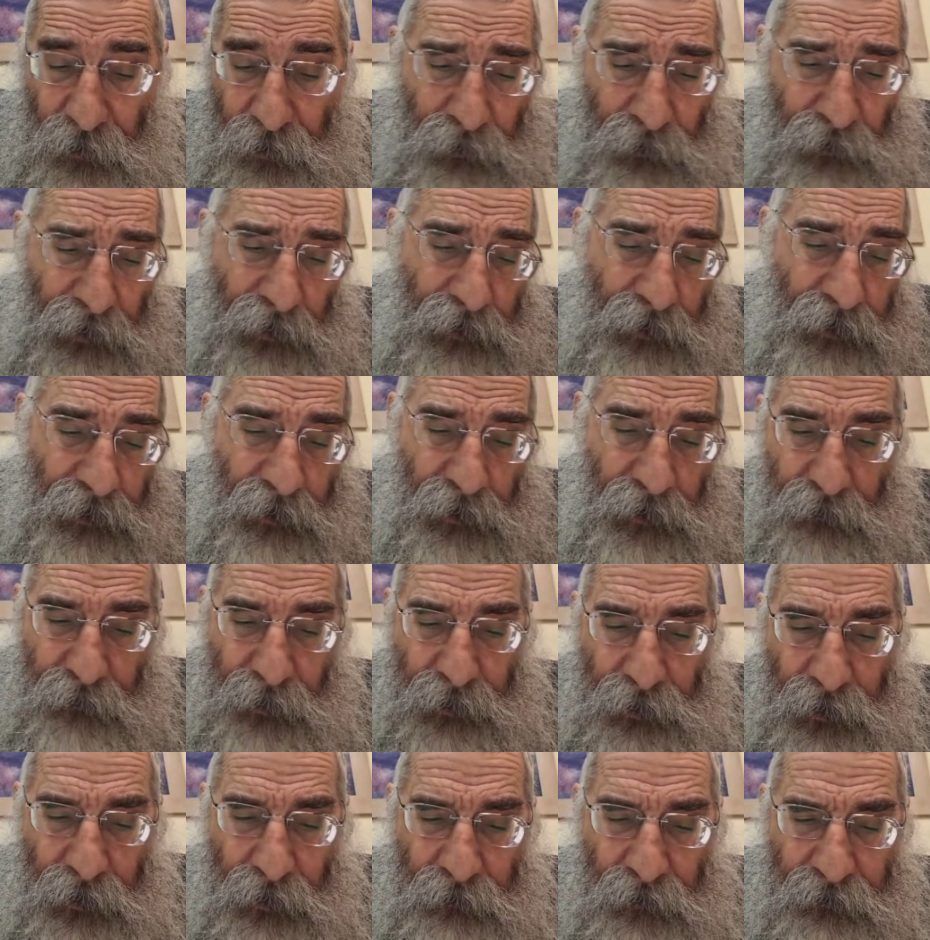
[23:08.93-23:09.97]
Well, let's see that
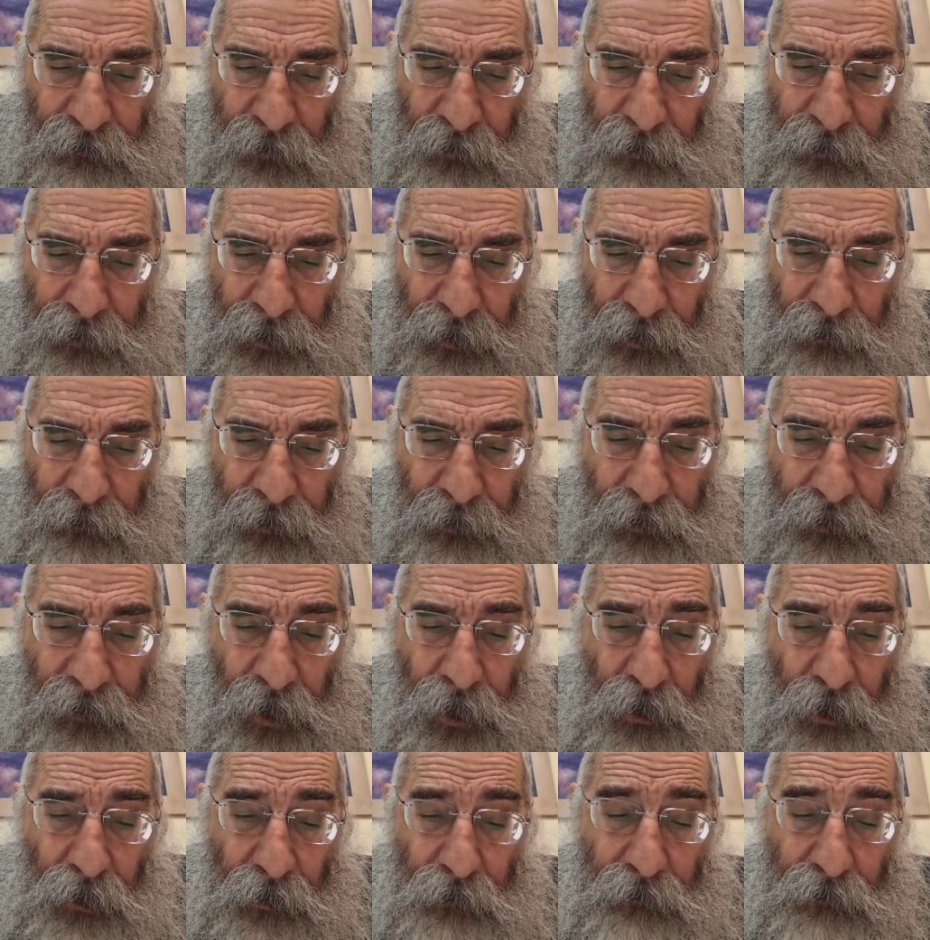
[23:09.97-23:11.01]
right now before we talk about it.
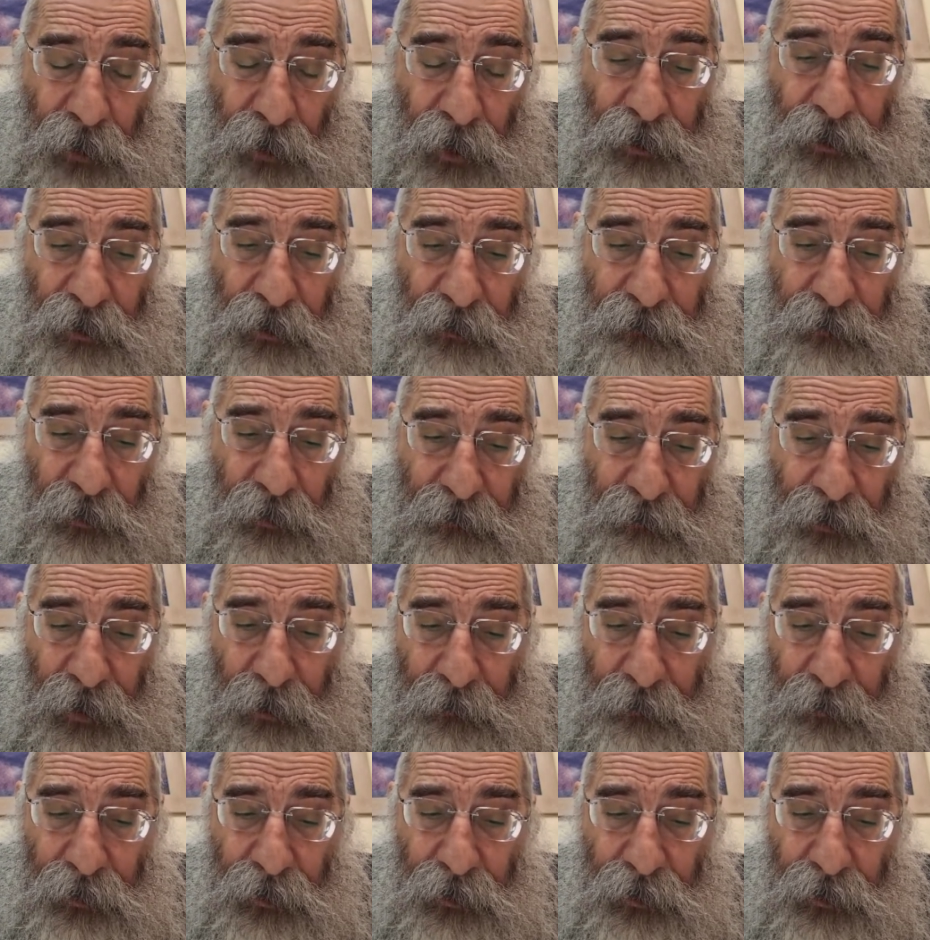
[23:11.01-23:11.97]
Umeisi b'maimer, he